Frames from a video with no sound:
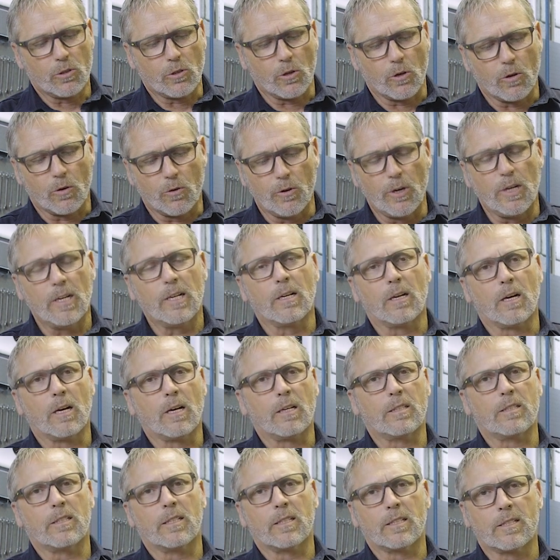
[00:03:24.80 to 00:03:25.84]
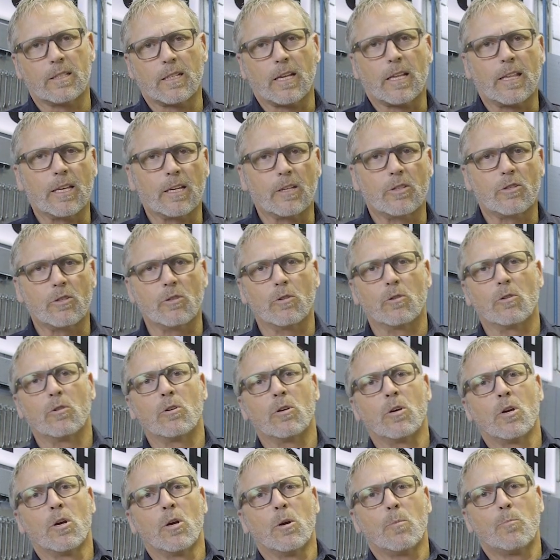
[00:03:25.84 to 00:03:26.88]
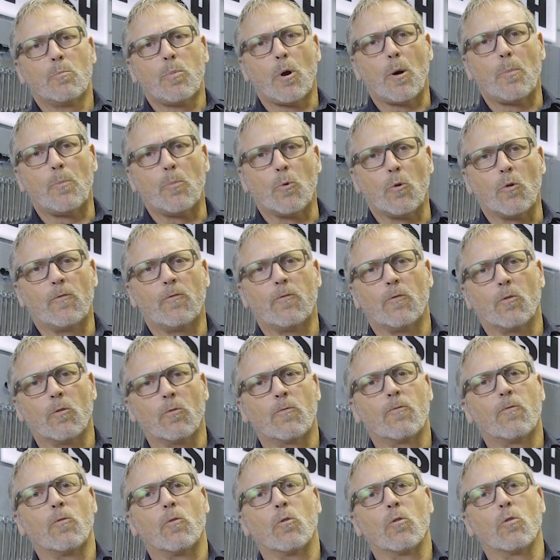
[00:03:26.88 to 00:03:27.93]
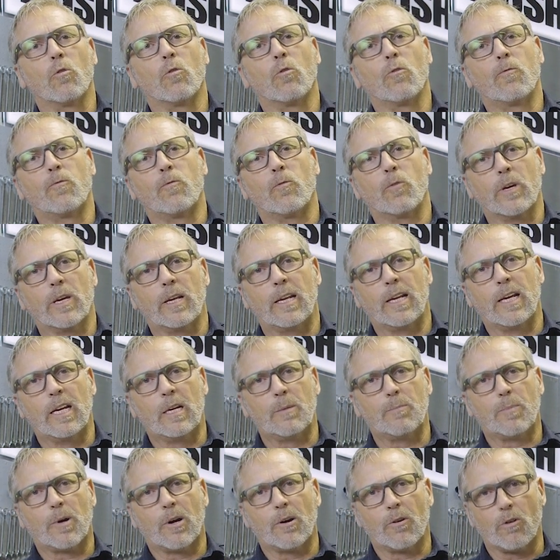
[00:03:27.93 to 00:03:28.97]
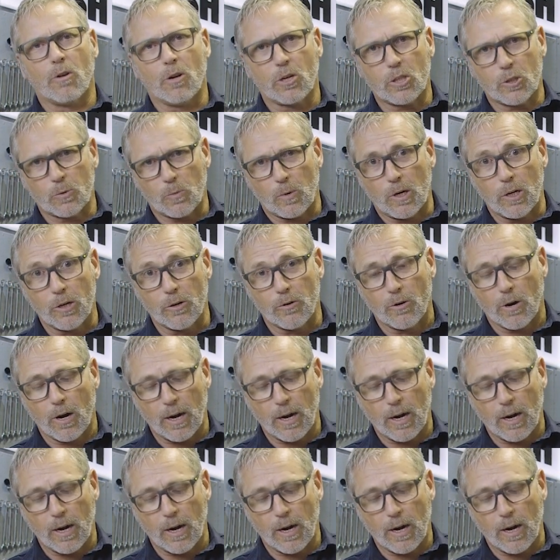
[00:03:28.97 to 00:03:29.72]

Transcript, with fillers: So really nice, there's nothing to pop off or fall off or get hit by rocks while you're